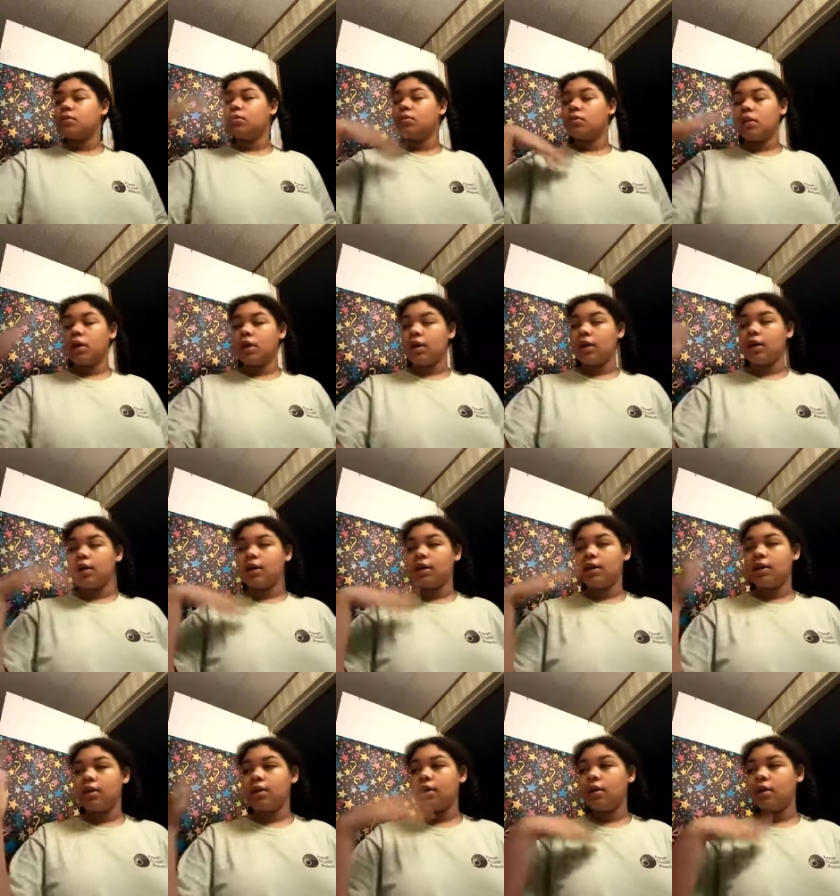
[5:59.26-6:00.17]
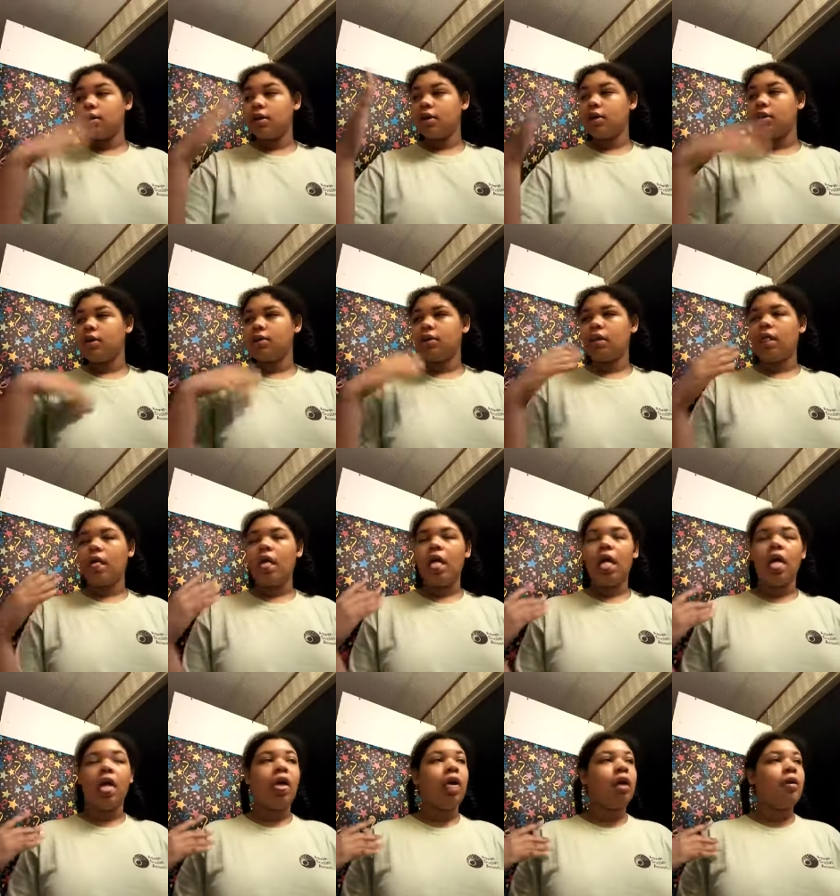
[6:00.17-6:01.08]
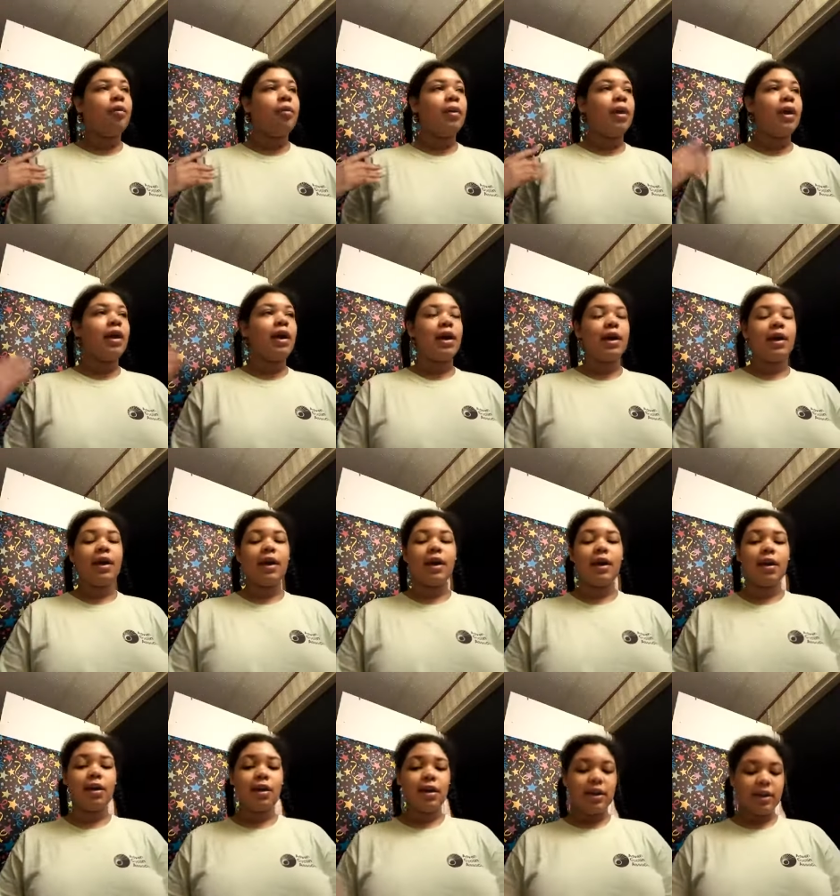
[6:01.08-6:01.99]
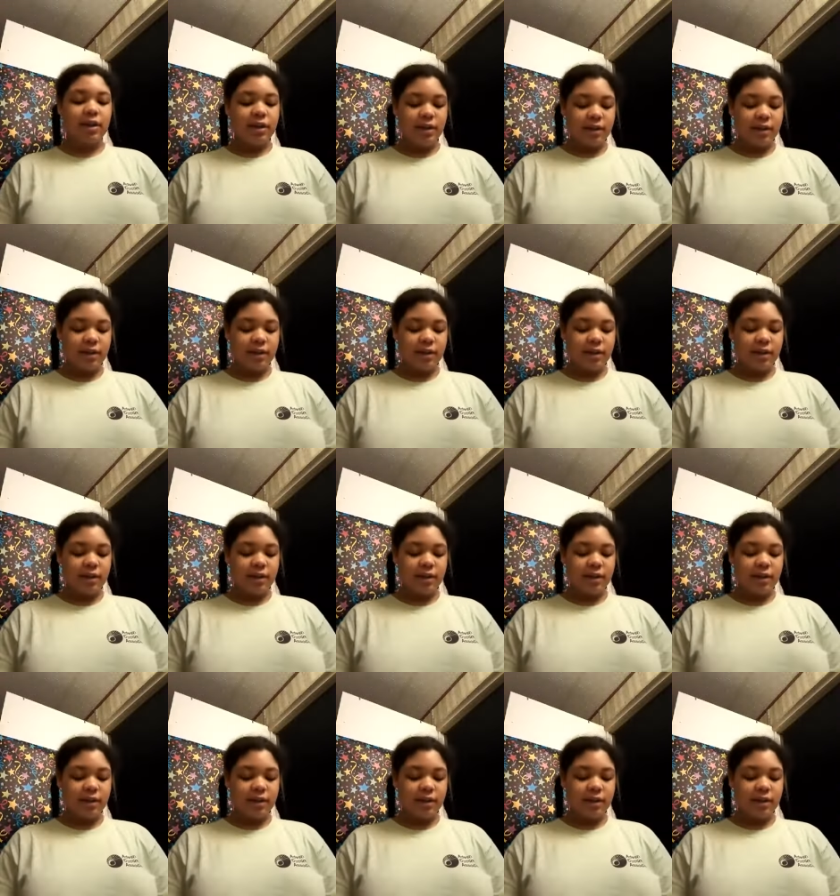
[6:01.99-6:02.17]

my eye area, my eye area